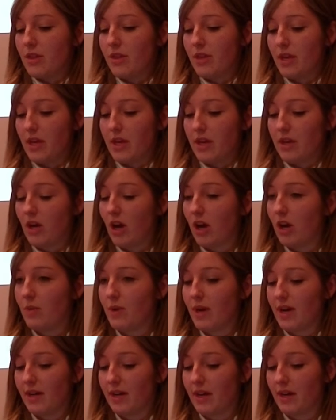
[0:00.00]
the
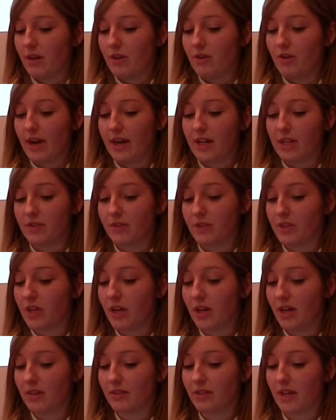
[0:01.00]
co-working creche for
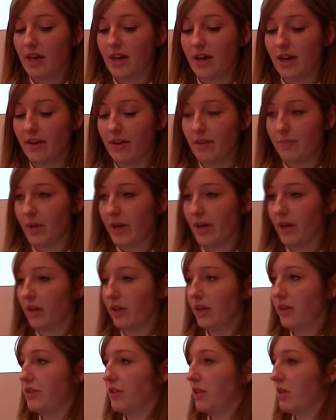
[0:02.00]
childcare, it might
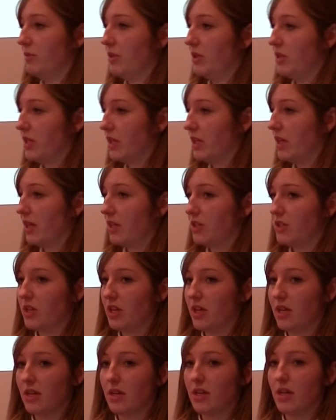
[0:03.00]
include the community
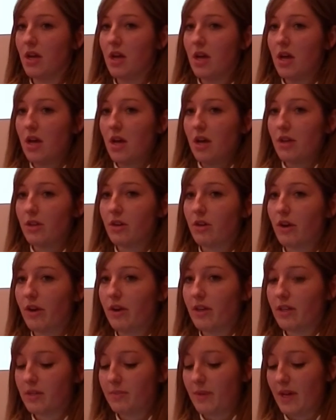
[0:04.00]
kitchen, the
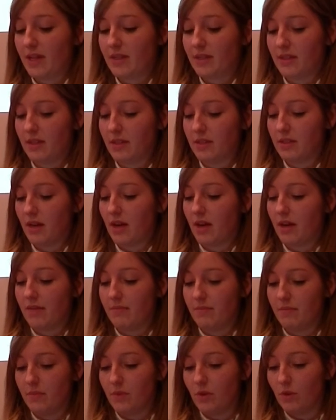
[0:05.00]
growing spaces,
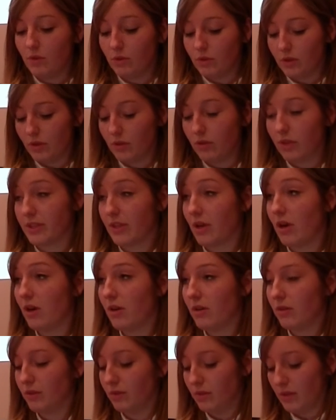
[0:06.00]
all as a
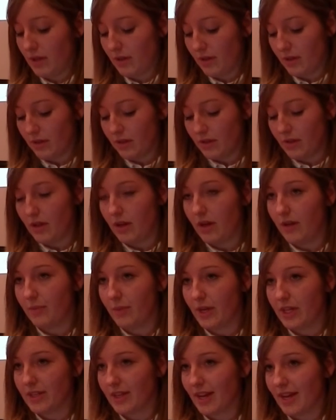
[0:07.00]
whole, in
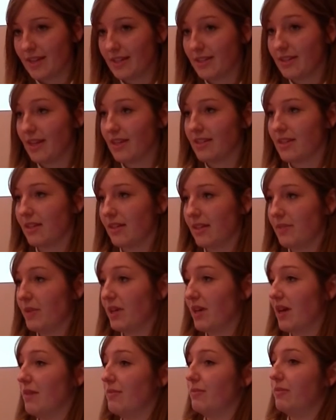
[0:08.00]
which case they suddenly
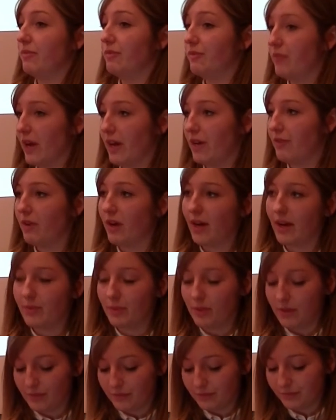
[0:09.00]
become very
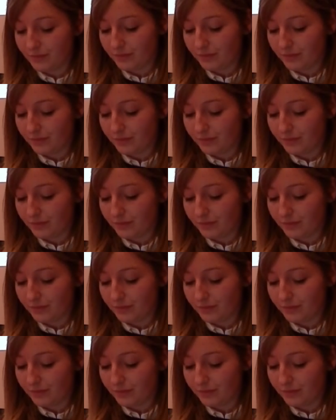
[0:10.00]
viable